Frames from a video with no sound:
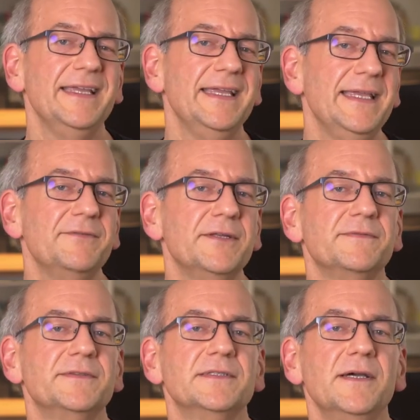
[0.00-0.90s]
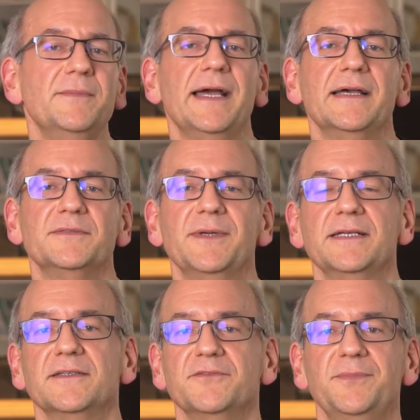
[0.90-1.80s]
even if some
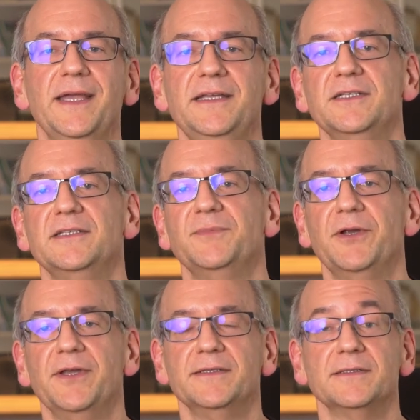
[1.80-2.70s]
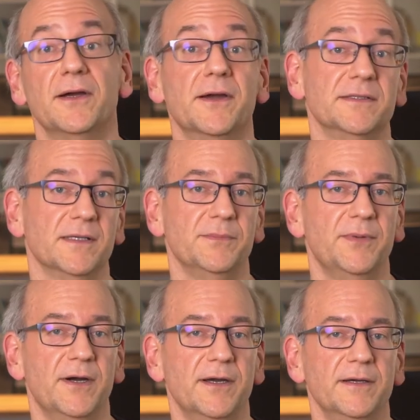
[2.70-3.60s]
aspects of page experience are
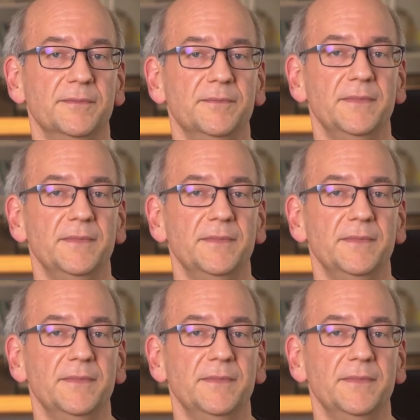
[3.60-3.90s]
subpar.